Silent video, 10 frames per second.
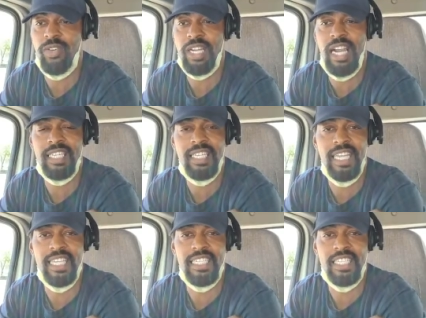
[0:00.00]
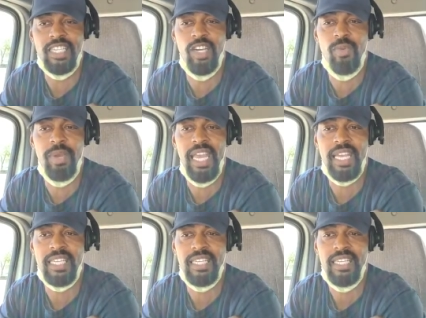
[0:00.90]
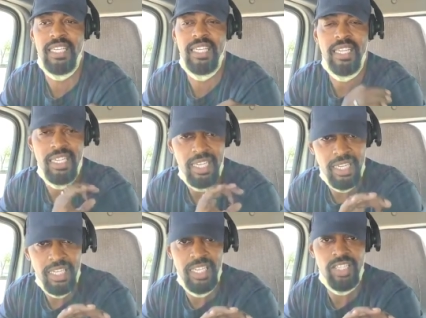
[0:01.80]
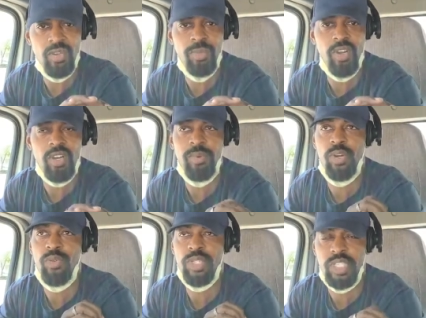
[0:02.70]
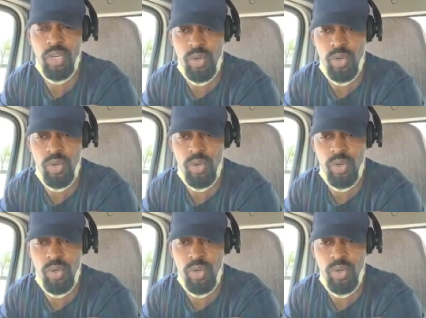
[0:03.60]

content is to go back, get your blog posts,